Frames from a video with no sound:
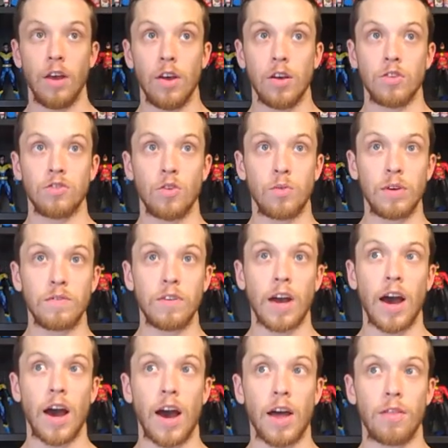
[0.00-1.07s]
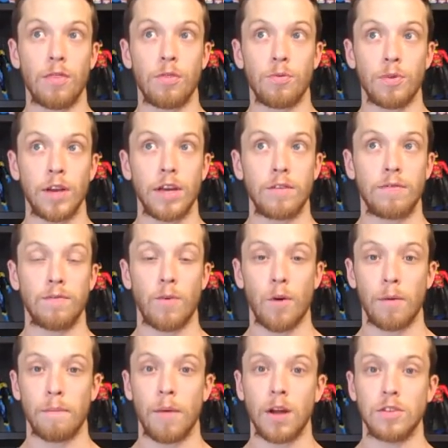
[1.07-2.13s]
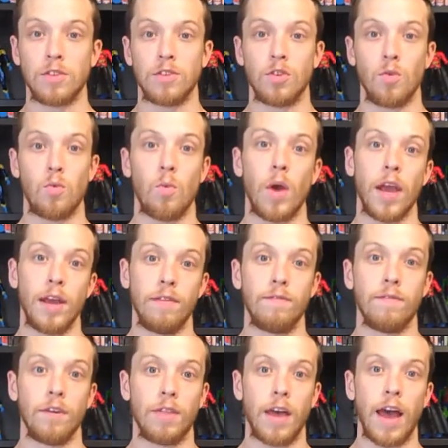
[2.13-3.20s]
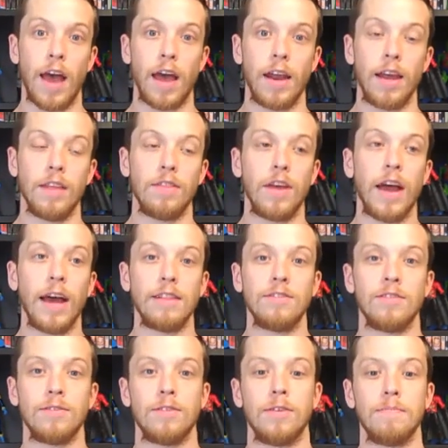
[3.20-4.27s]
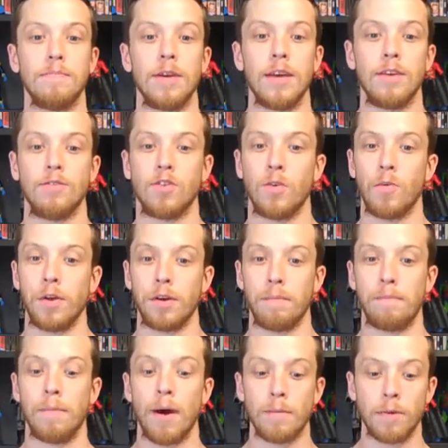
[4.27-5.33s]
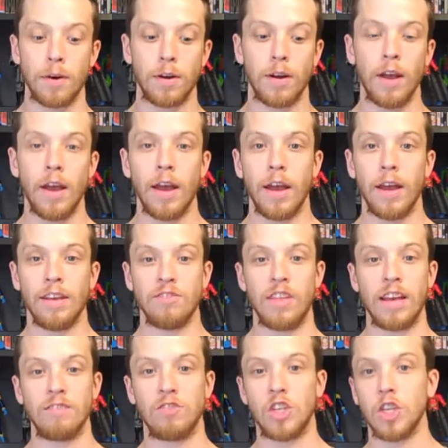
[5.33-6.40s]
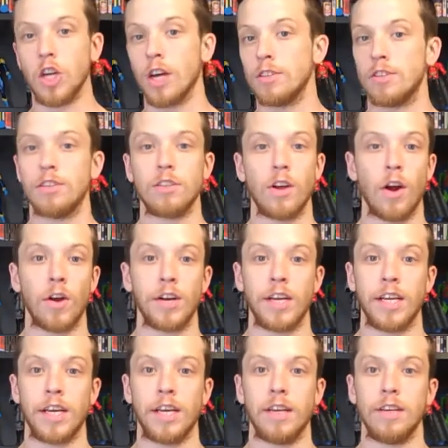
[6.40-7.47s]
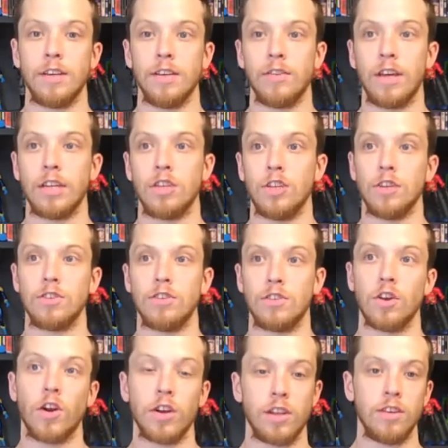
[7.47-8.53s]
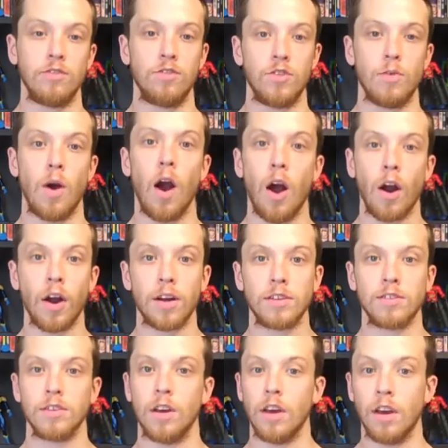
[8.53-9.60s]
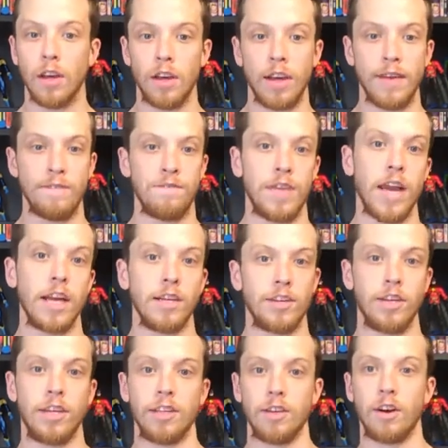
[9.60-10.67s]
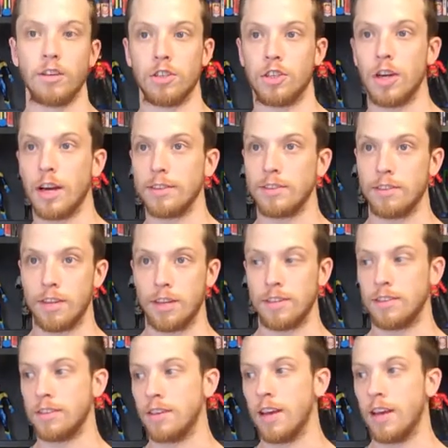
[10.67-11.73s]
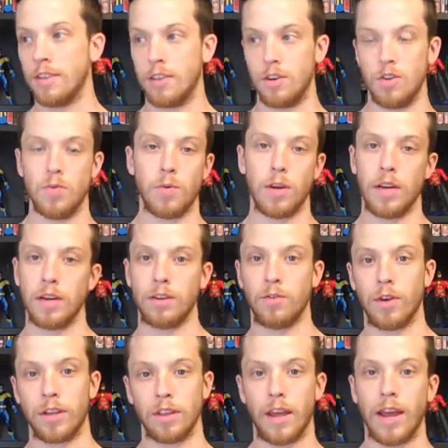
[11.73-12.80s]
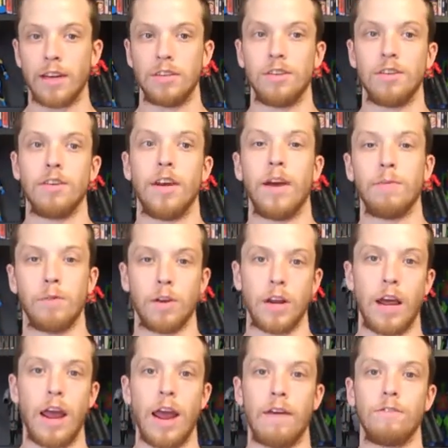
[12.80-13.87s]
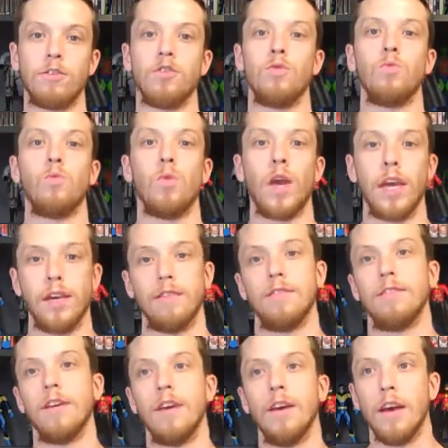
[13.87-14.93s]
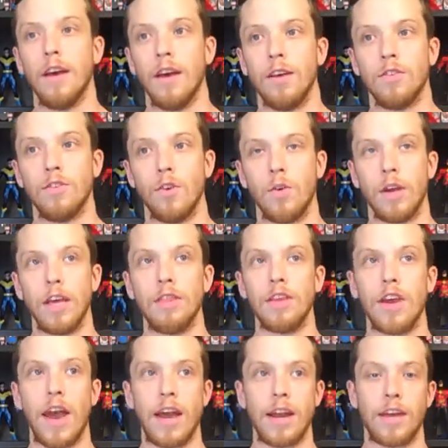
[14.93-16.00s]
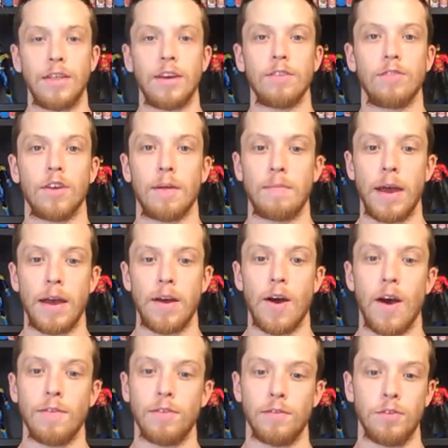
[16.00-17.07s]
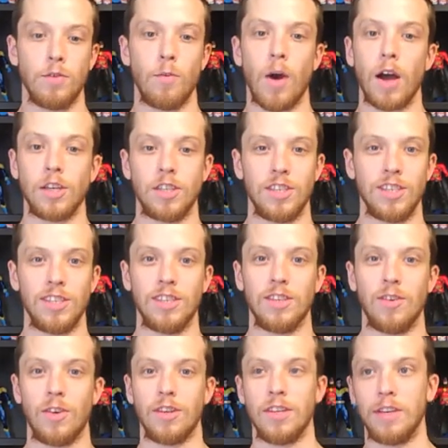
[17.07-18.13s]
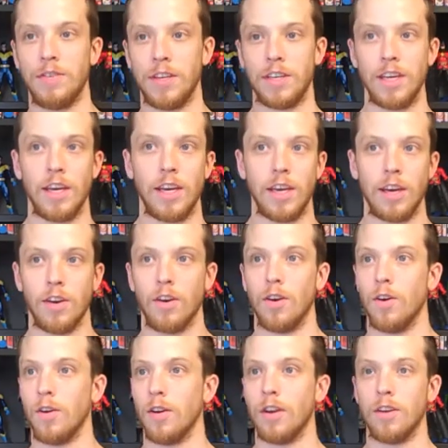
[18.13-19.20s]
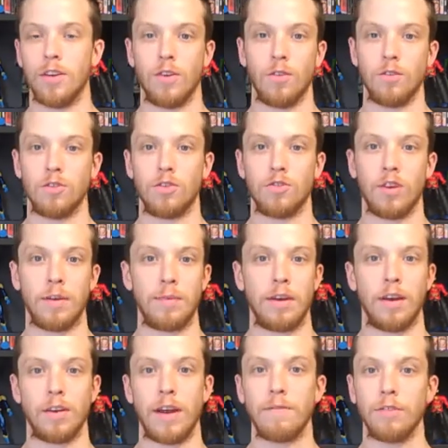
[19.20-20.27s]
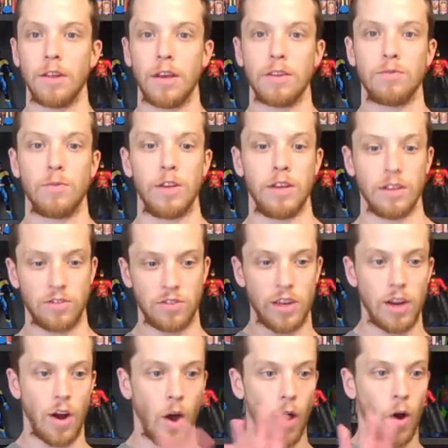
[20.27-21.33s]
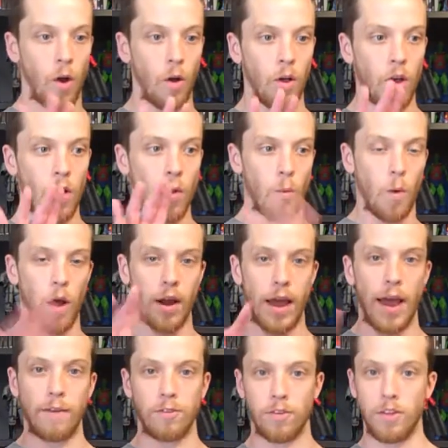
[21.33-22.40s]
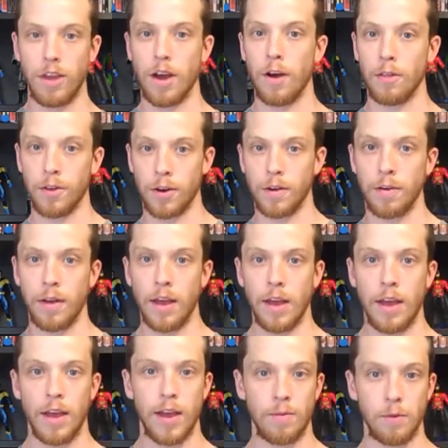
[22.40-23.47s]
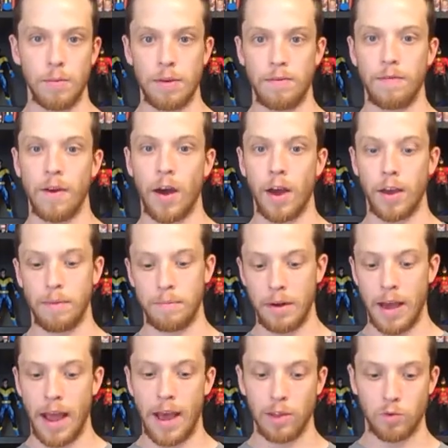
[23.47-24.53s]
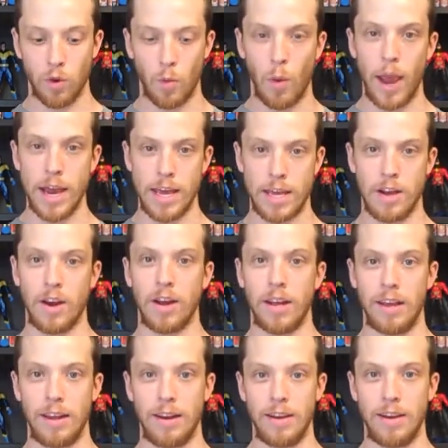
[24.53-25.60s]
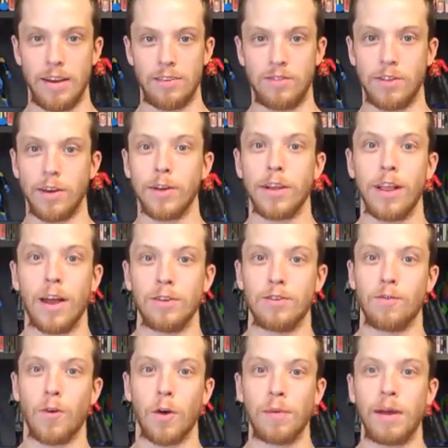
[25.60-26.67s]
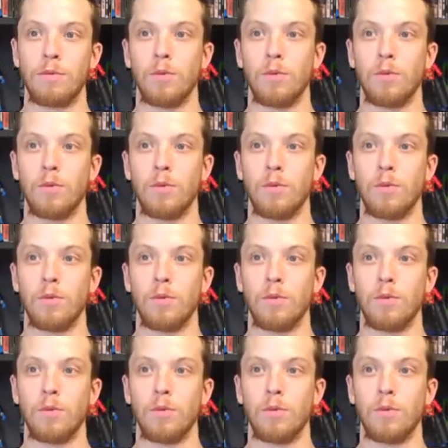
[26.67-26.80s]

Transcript: So we've got 3 to 4 months to wait for that, and that's, to me, is the real bummer, is they just started it. You know, they just started these new arcs, Invasion and Young Justice, the new one in Green Lantern, and we're going to have to wait. So in the end, I think it's going to pay off if you watch it, you know, on DVD or, you know, or streaming on Netflix. When you can see it all one after the other, it will be fine. But as we're waiting in a serialized format,